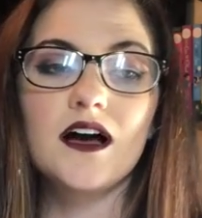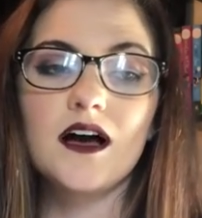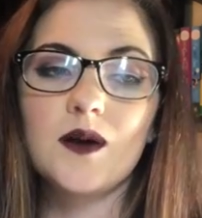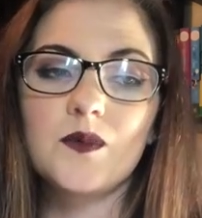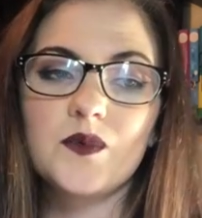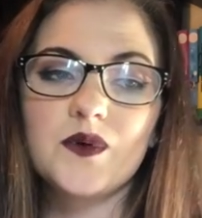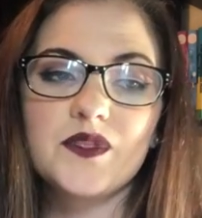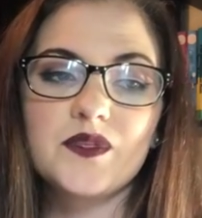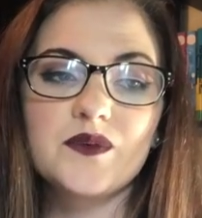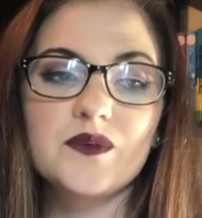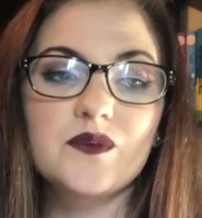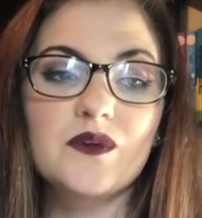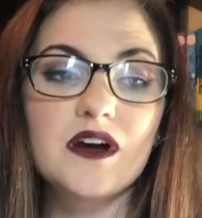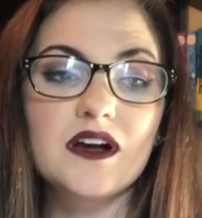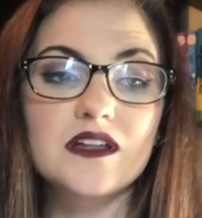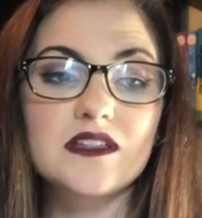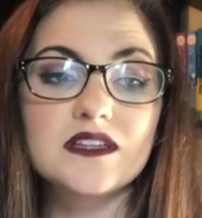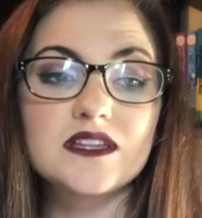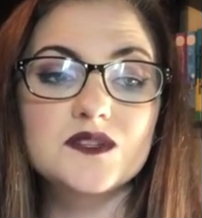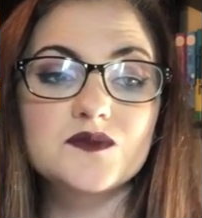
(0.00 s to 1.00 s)
I'm with you in
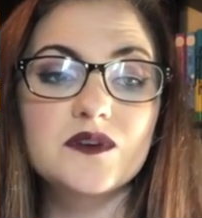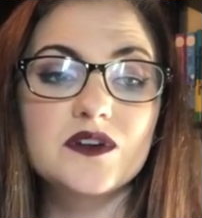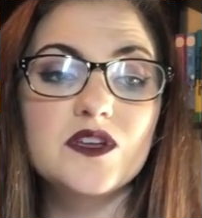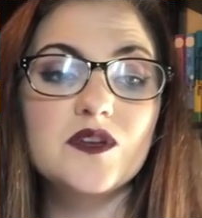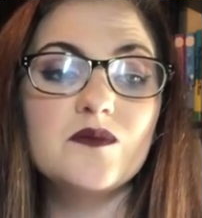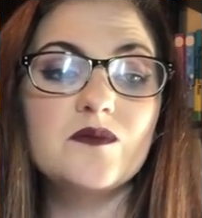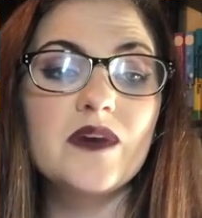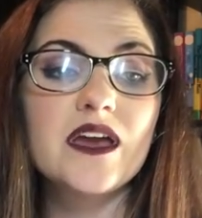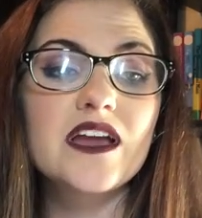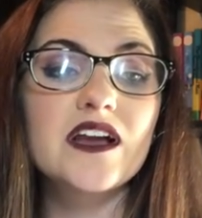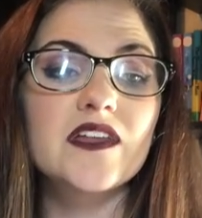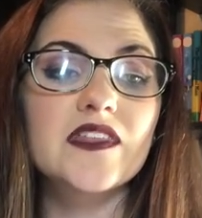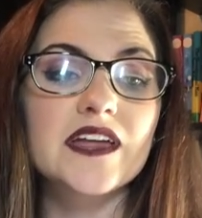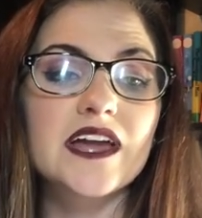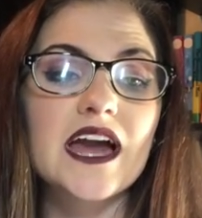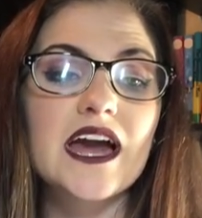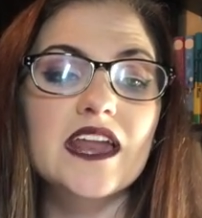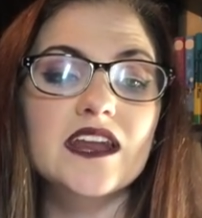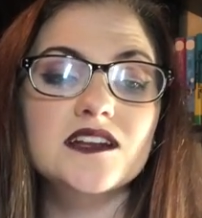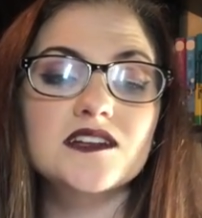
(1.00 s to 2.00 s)
Rockland, where you bang on the
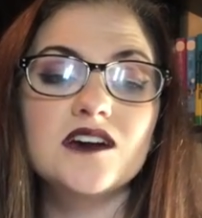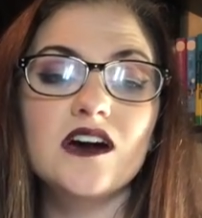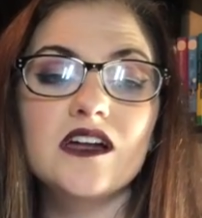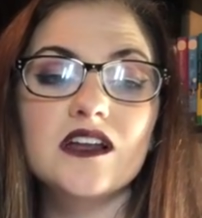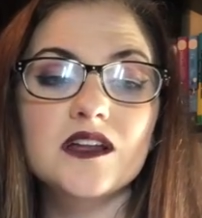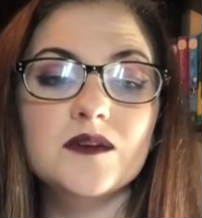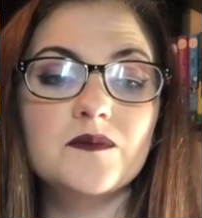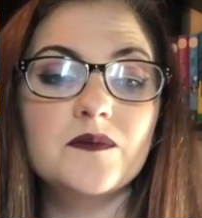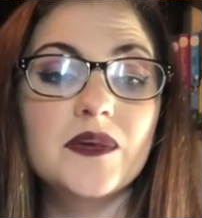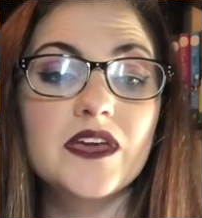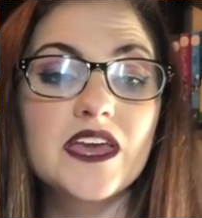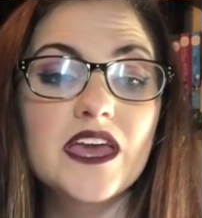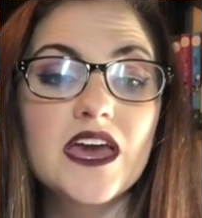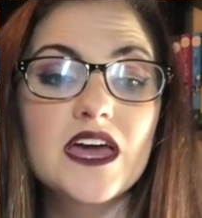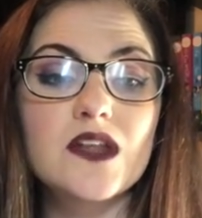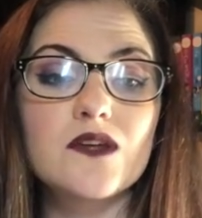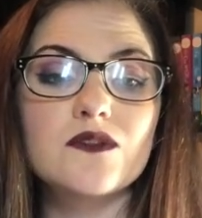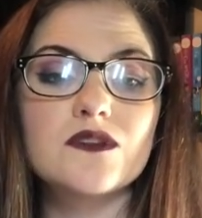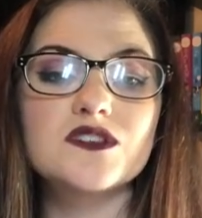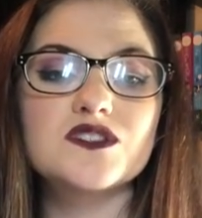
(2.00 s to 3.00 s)
catatonic
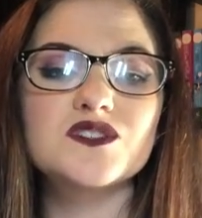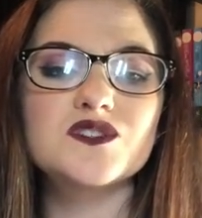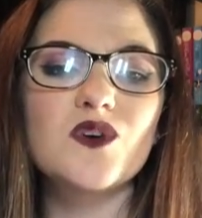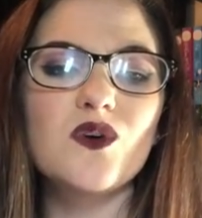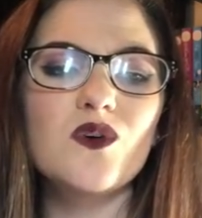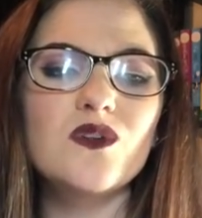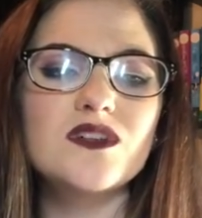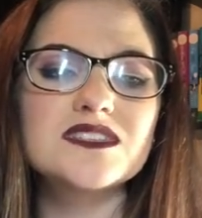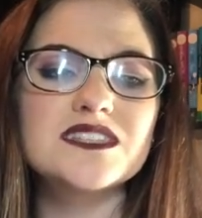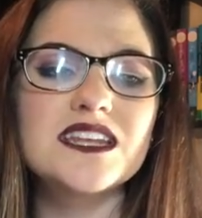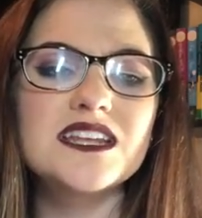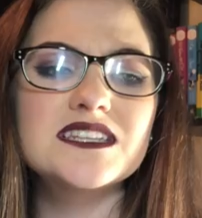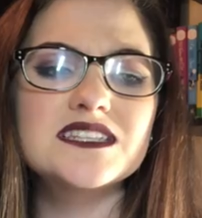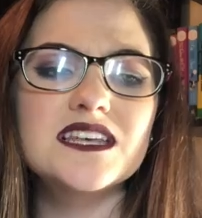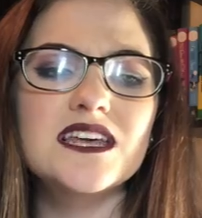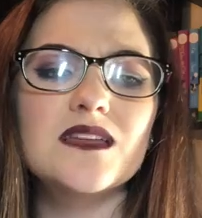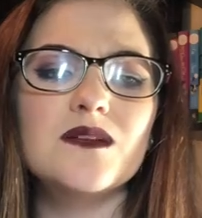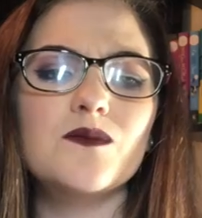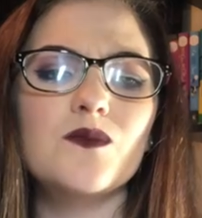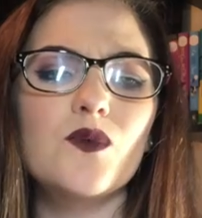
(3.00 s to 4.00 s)
piano. The soul is
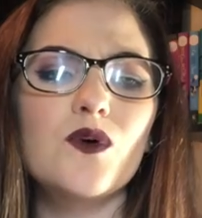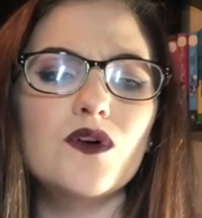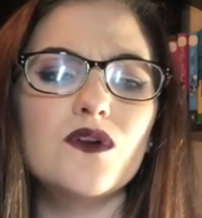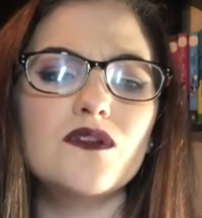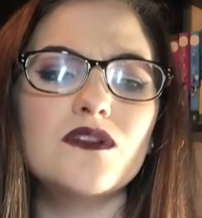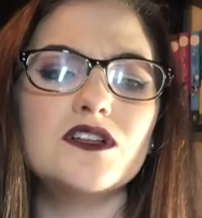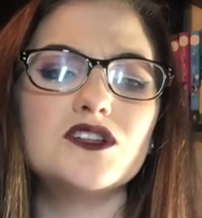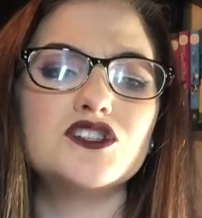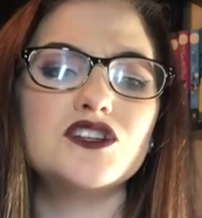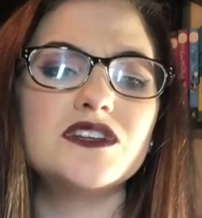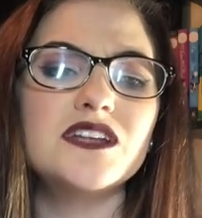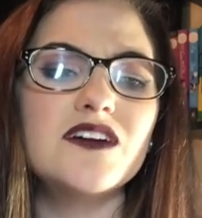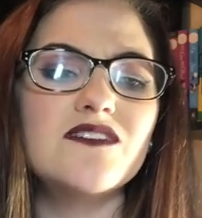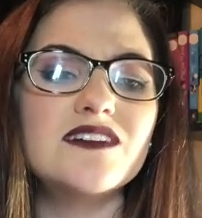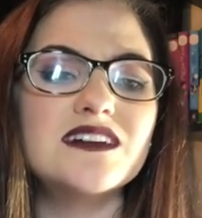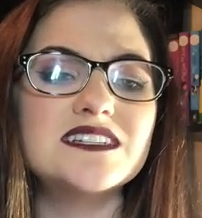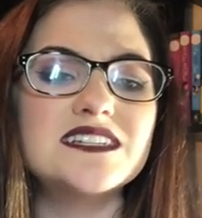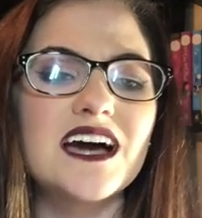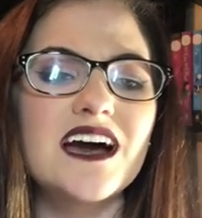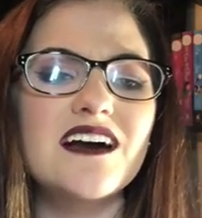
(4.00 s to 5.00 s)
innocent and immortal. It should
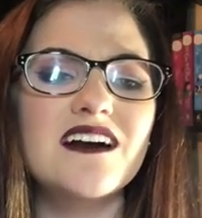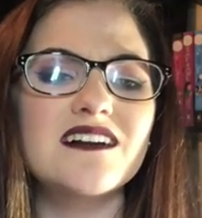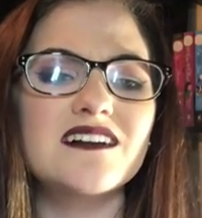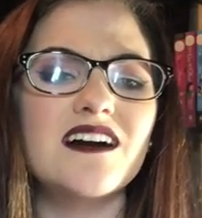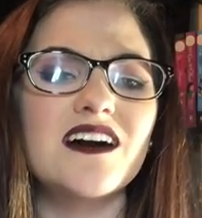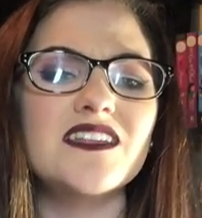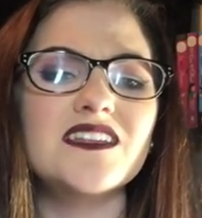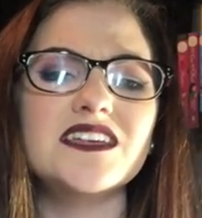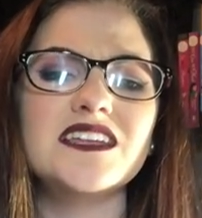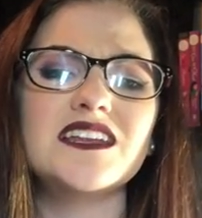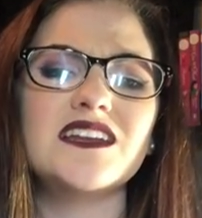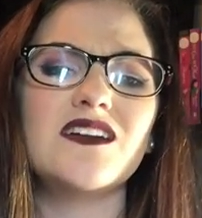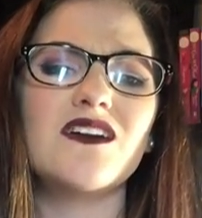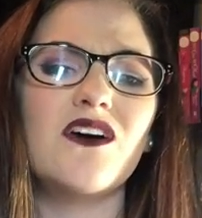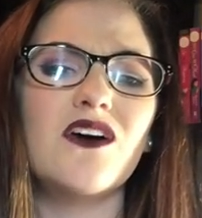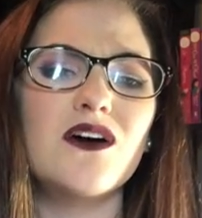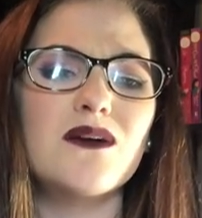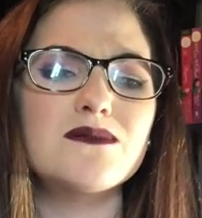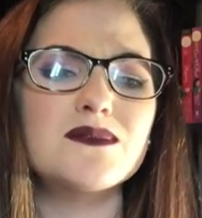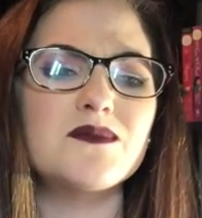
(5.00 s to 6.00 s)
never die ungodly in an
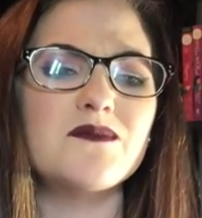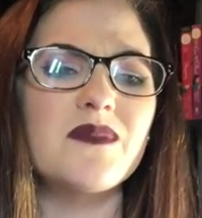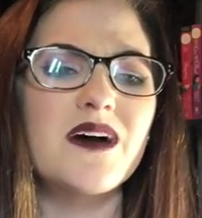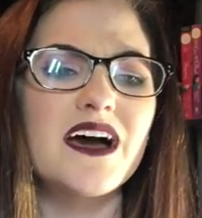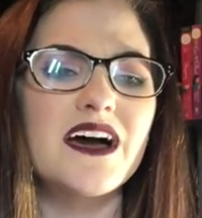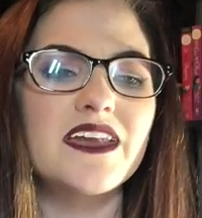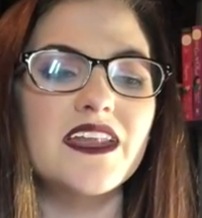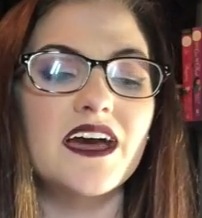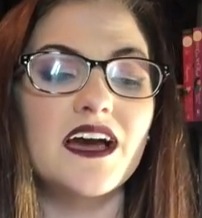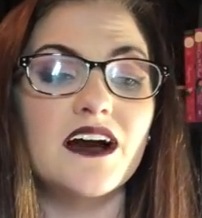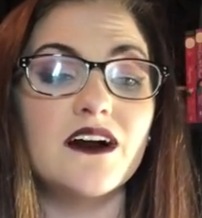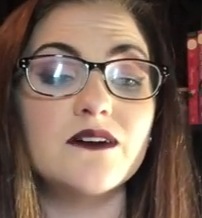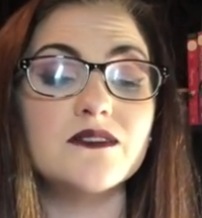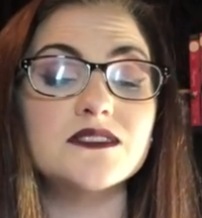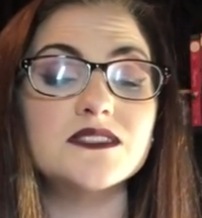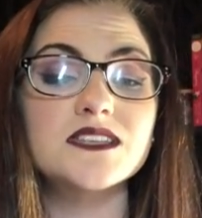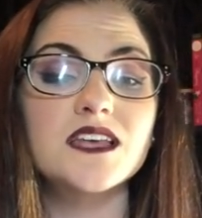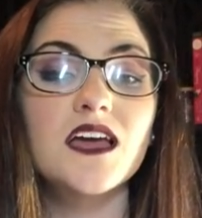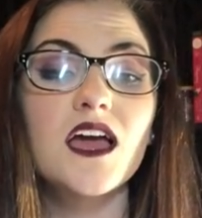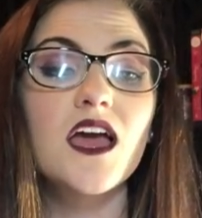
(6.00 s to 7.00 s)
armed madhouse.